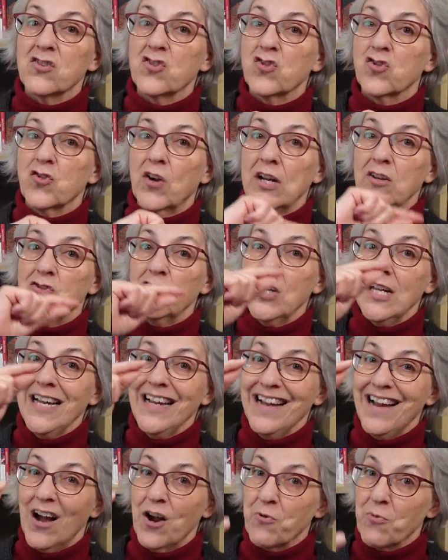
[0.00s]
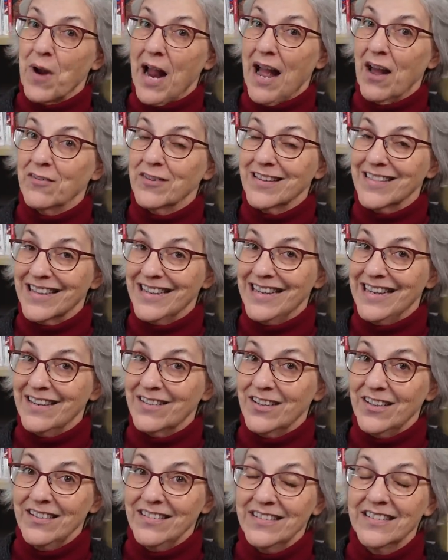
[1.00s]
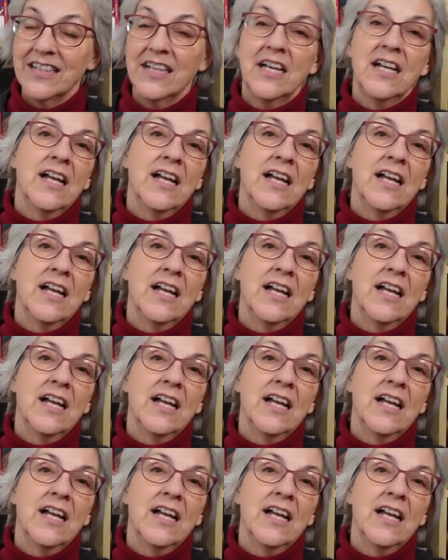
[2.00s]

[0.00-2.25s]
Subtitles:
stretching around the needle.